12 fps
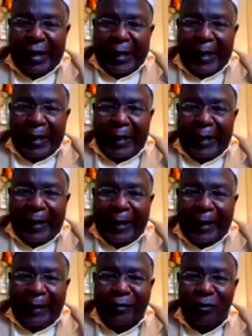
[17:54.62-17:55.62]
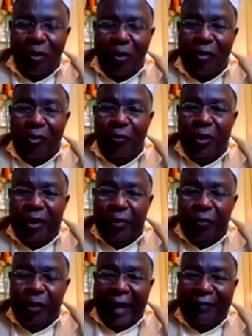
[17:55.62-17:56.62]
Uh, so we,
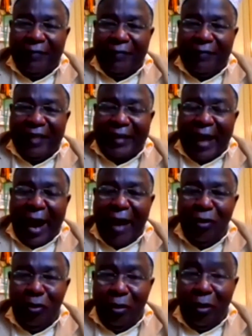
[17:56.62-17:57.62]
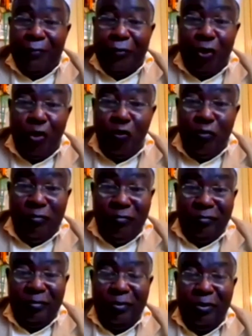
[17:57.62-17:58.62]
we have that angle of new
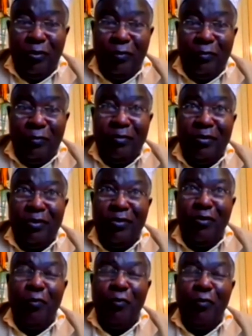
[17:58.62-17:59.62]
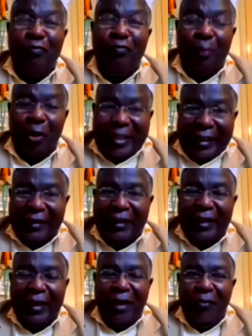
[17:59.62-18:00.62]
new new project.
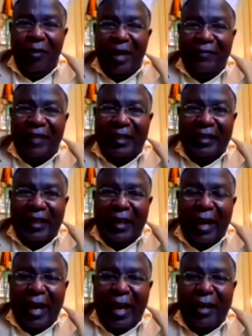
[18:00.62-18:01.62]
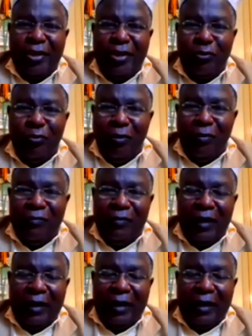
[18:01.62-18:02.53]
-huh. We have that uh, issue of uh,